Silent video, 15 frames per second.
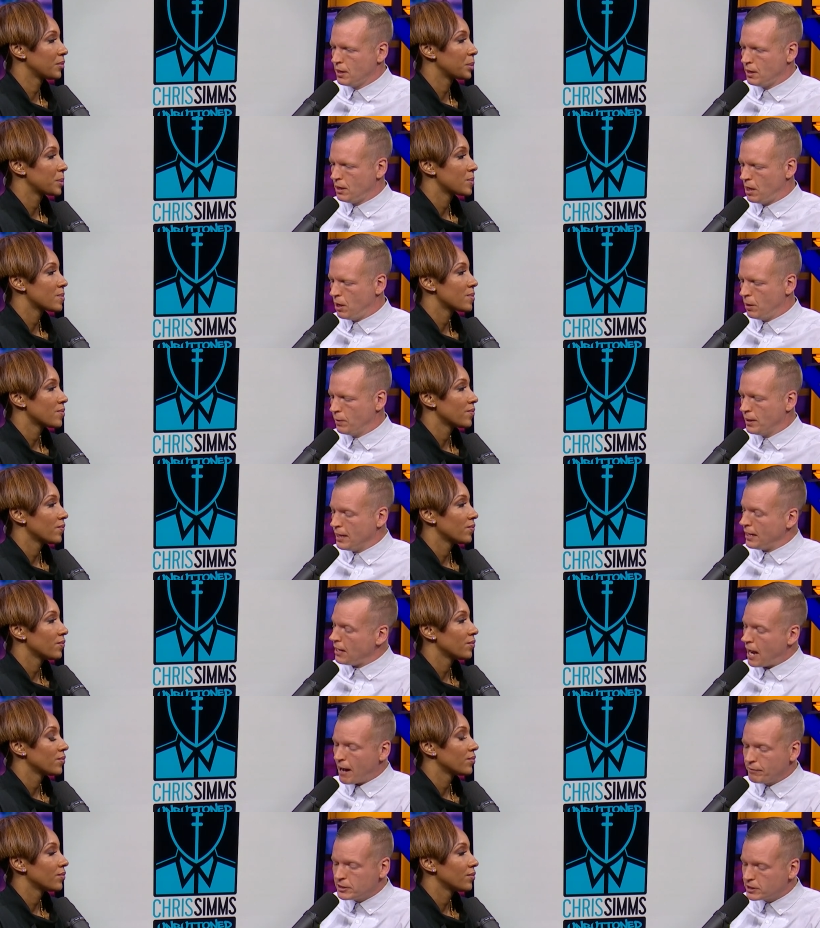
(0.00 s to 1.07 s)
Speaker 1: You know,
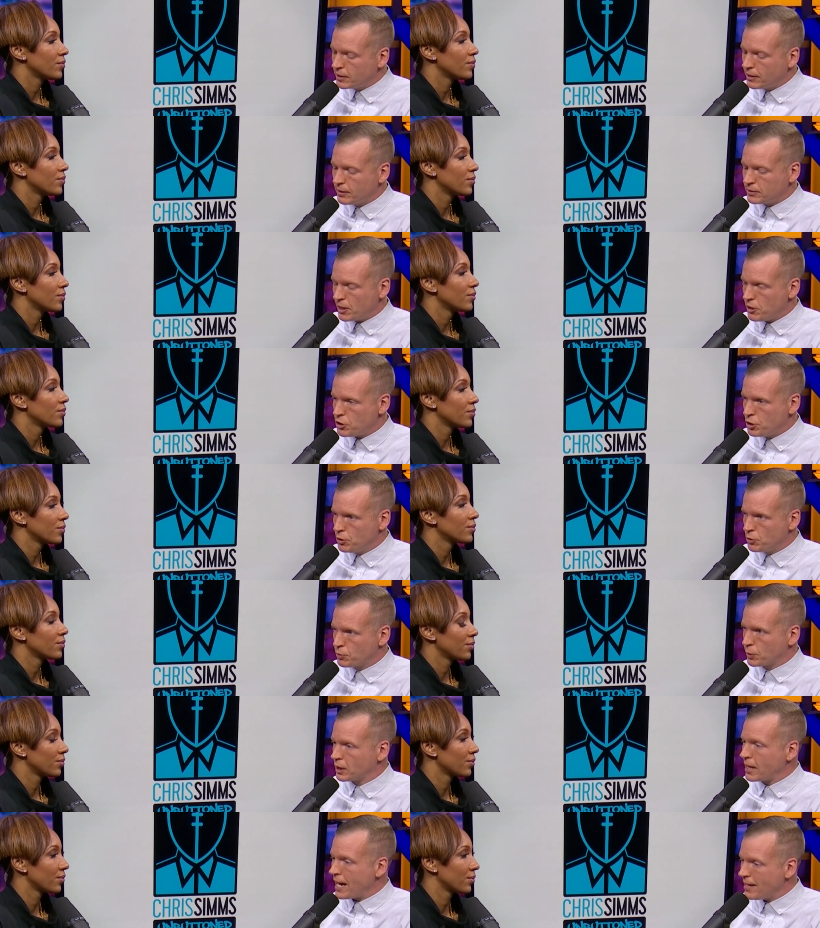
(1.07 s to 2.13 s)
he obviously has
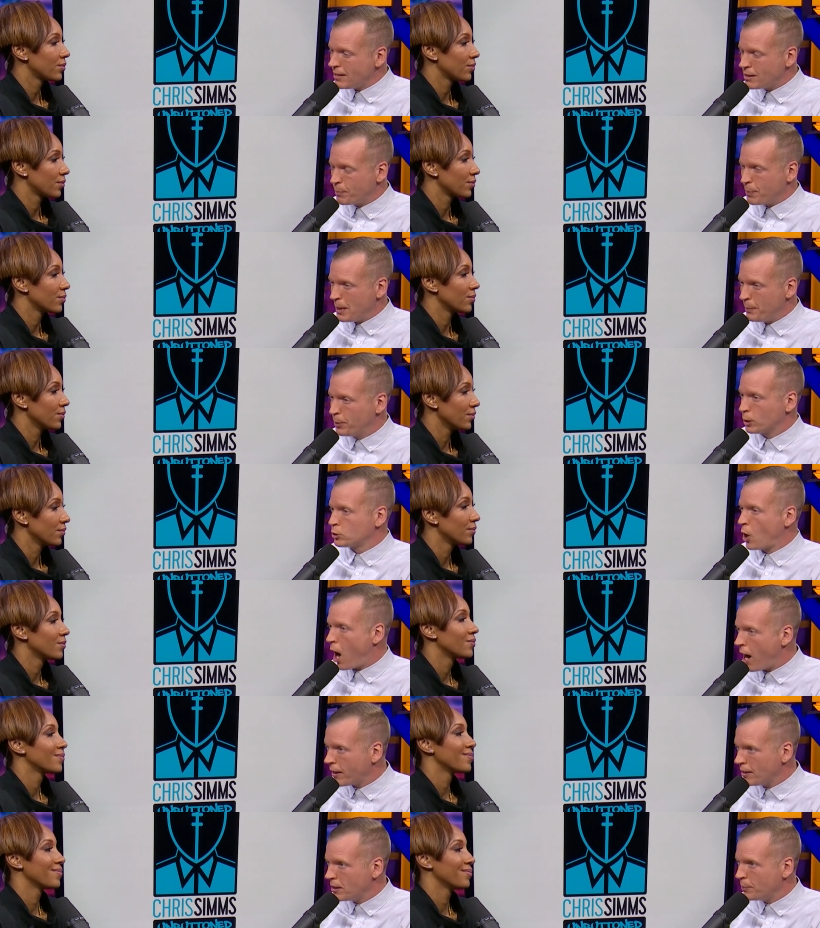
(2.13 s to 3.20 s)
issues relating to people,
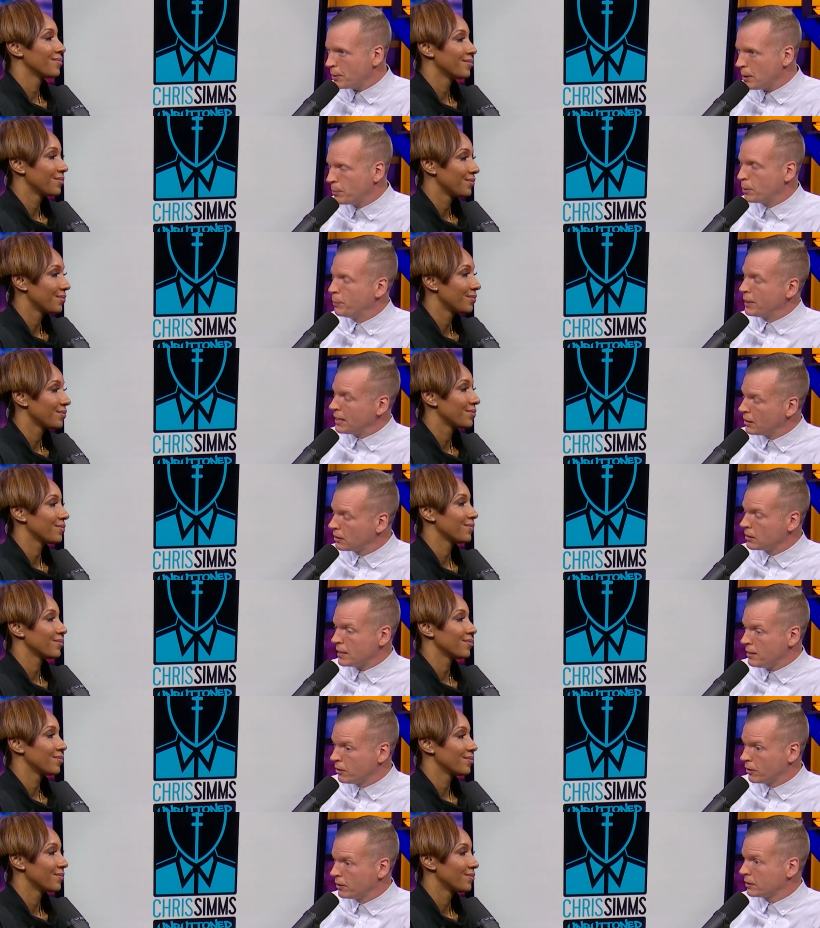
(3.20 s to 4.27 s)
talking to people, being a
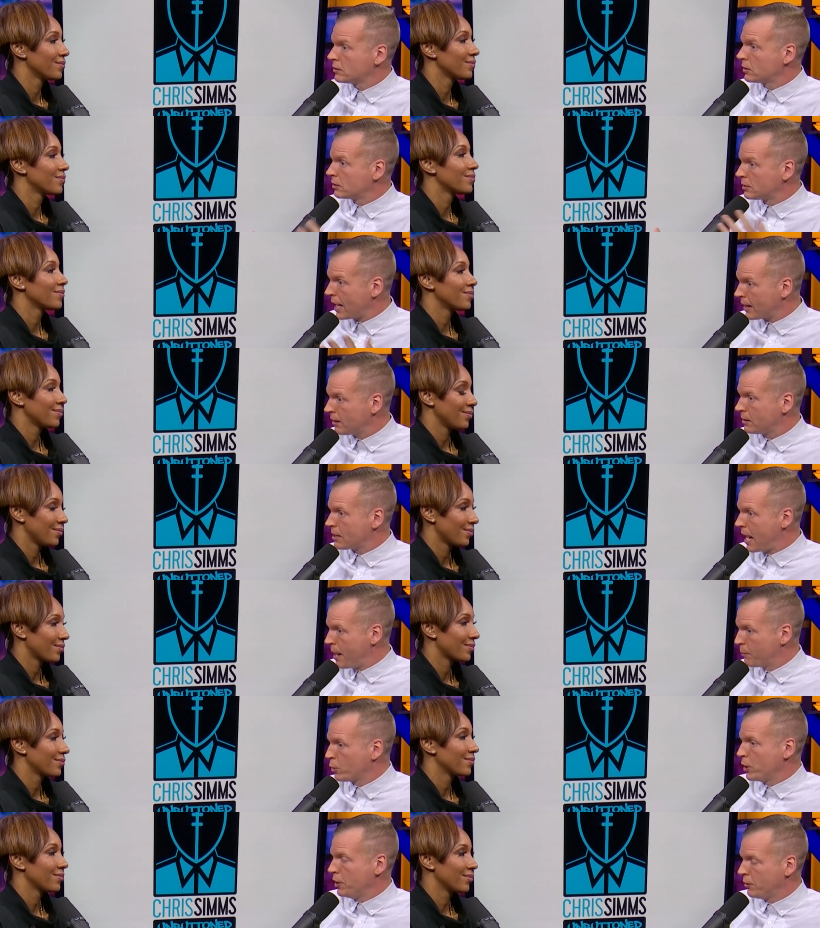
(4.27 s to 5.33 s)
leader. It's the second
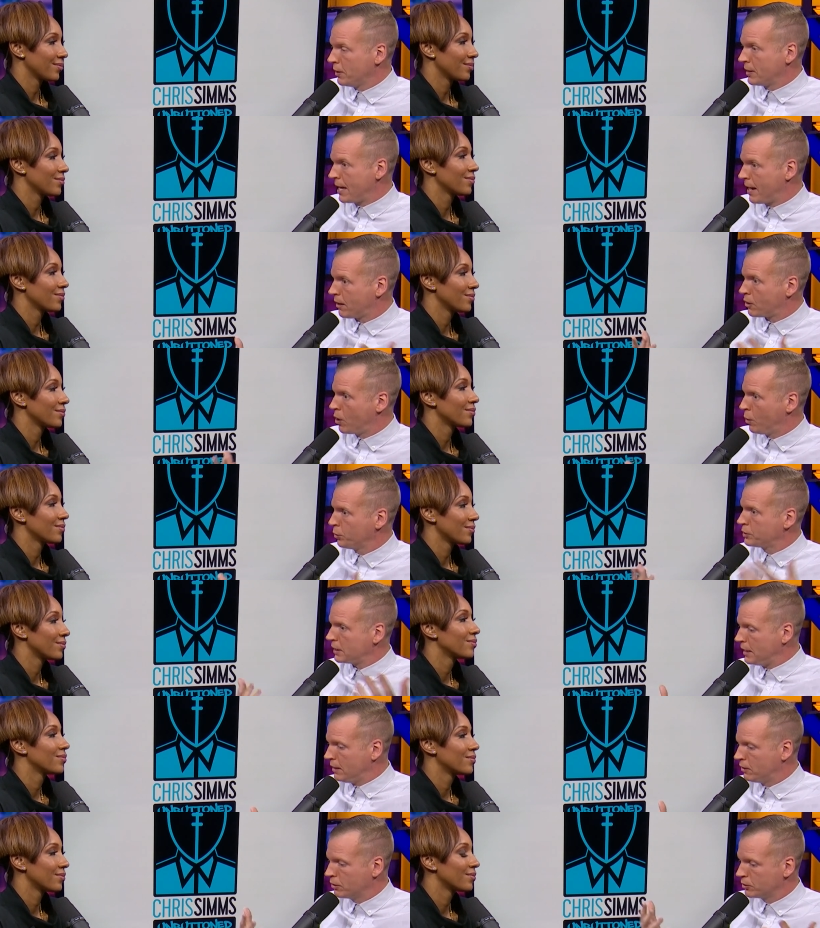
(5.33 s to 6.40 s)
time we're hearing that. Colts,
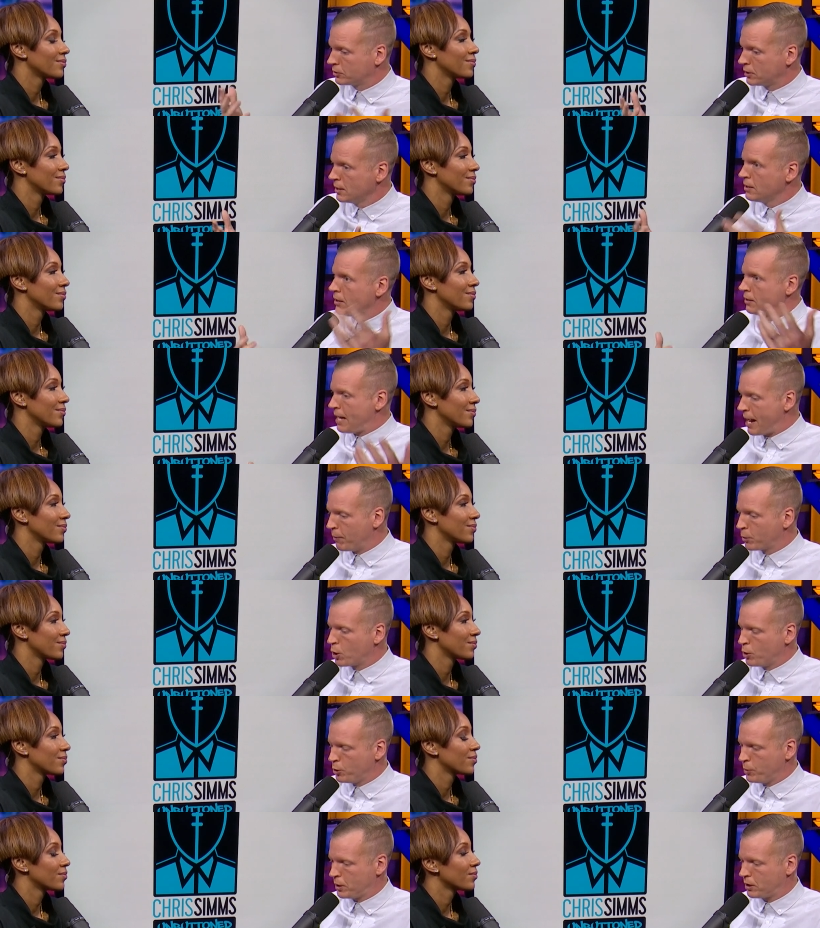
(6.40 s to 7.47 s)
Eagles. Mm-hmm. Now we're
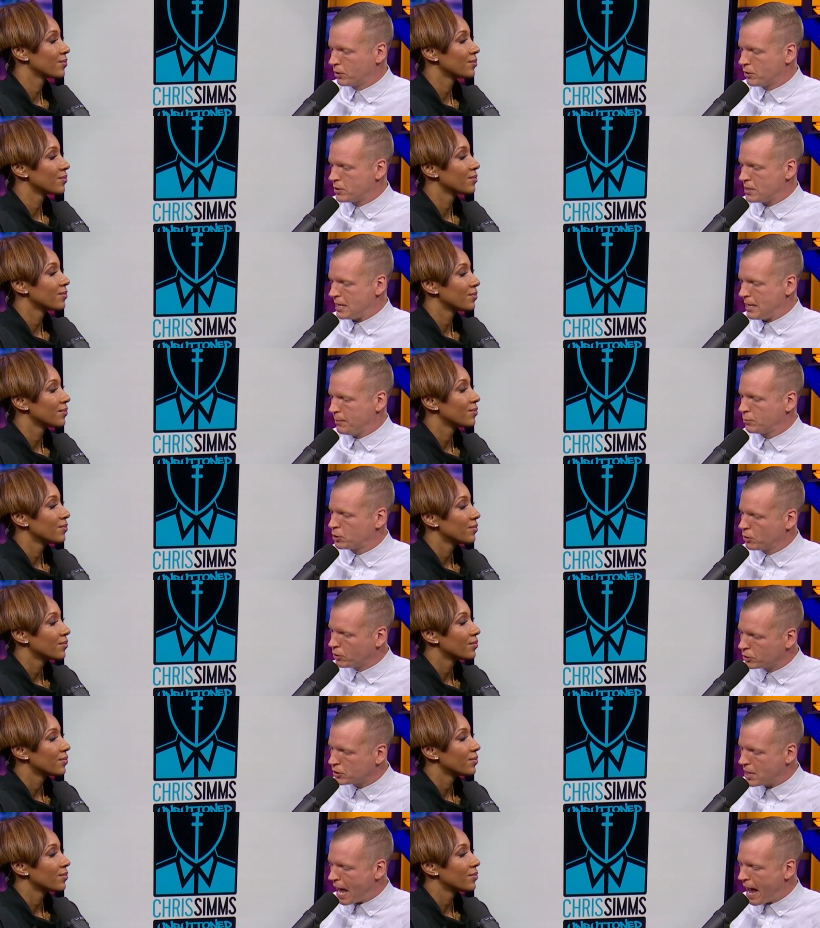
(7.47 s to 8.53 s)
going to a third team. So
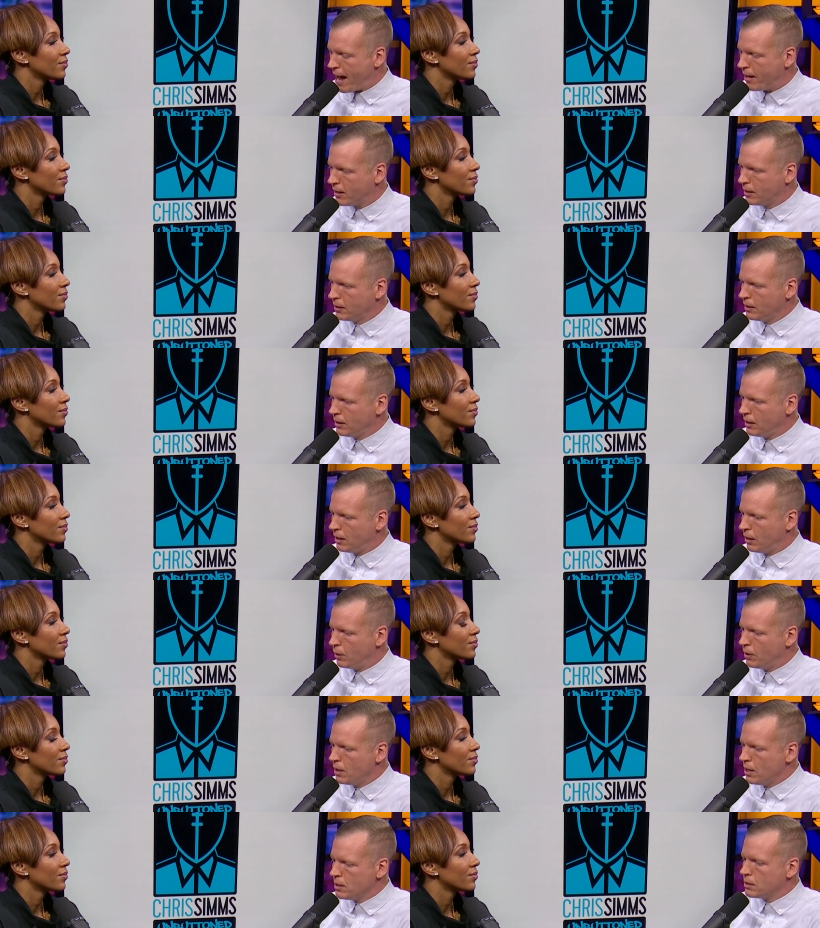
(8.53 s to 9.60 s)
there's that. You
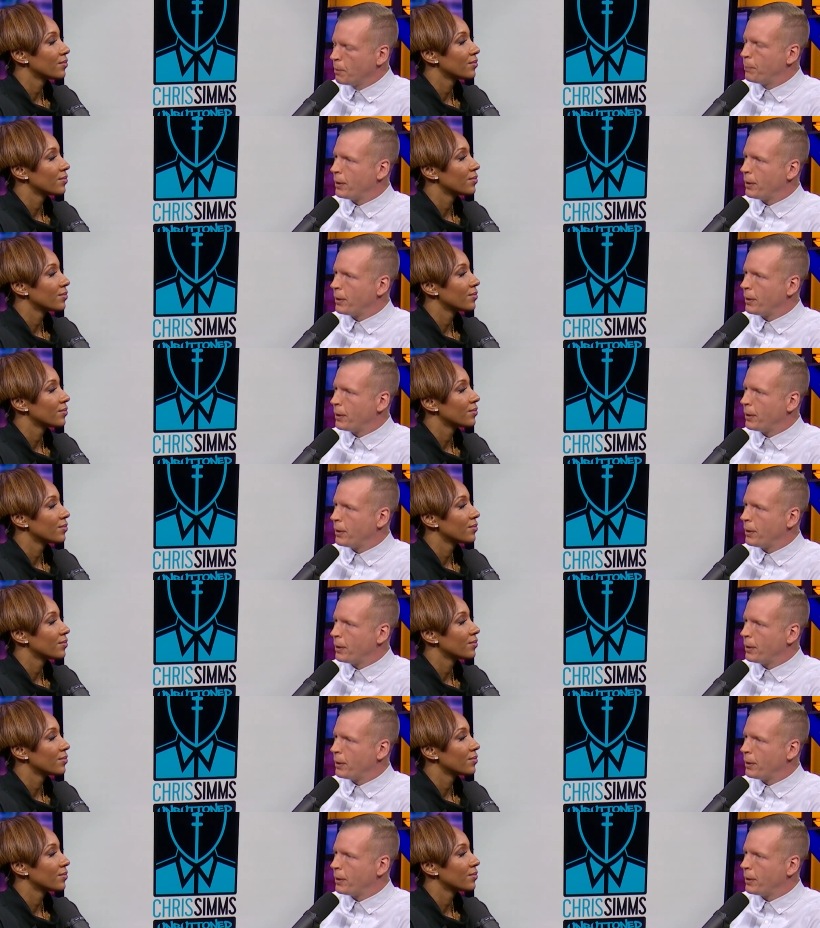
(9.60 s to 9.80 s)
know, the